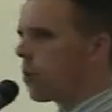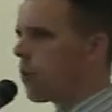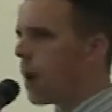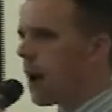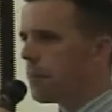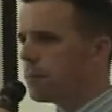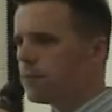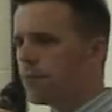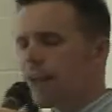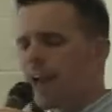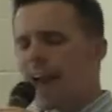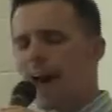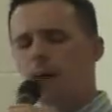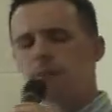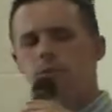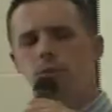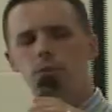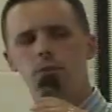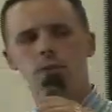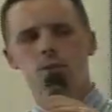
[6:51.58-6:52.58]
corrupt. They
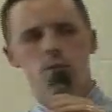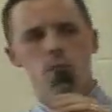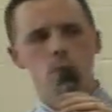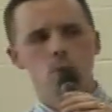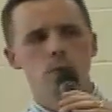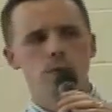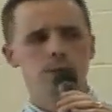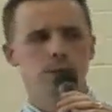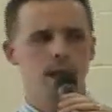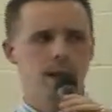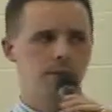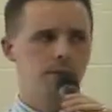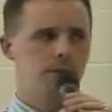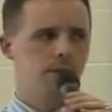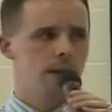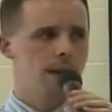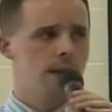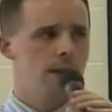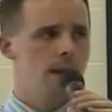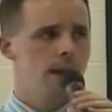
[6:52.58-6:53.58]
have to do
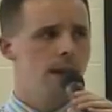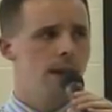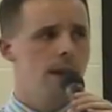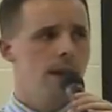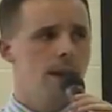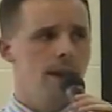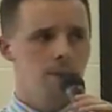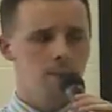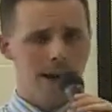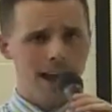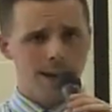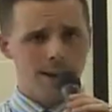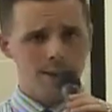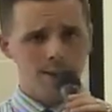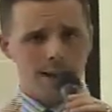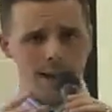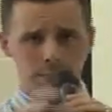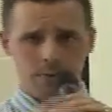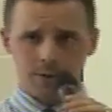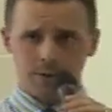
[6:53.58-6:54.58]
justly. In Micah
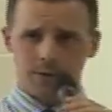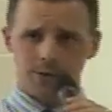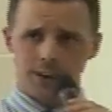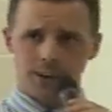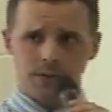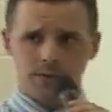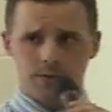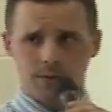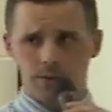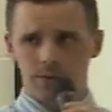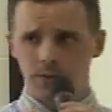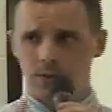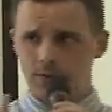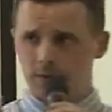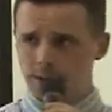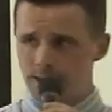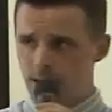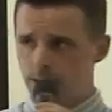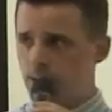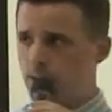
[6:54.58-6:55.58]
chapter 6,
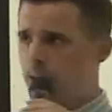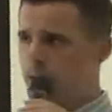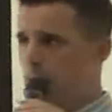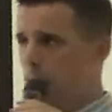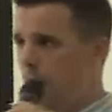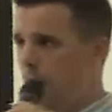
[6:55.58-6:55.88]
verses 10 through